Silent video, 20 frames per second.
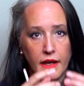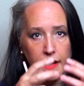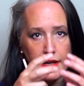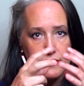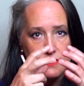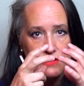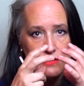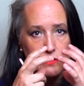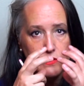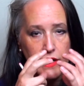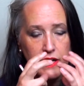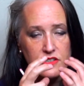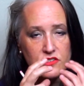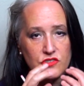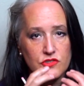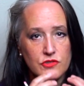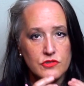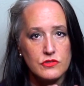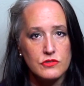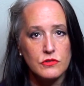And so that
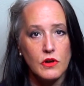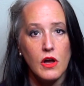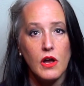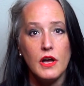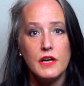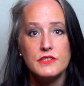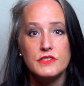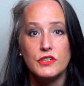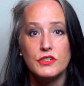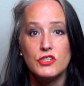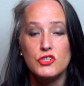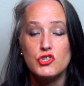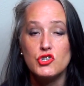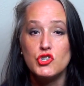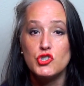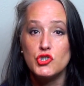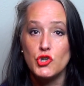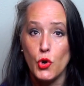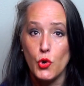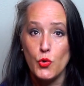straw is going to
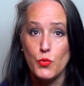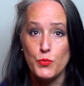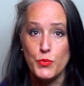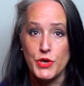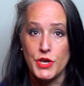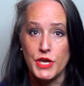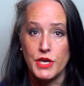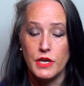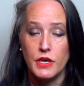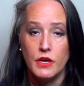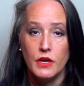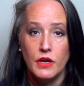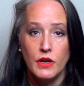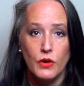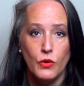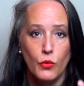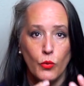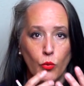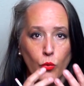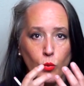show me
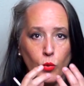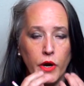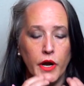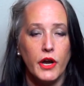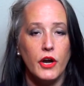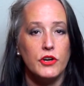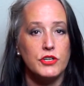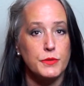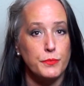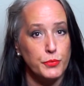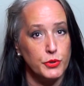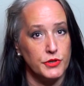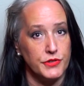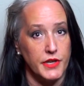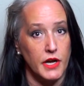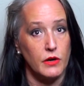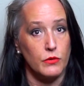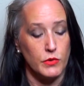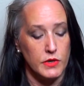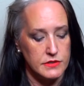where to put
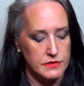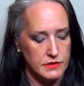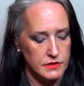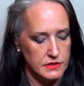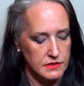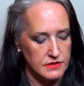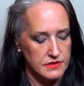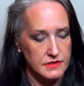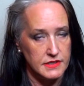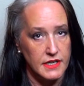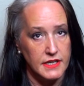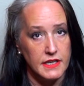that resonance.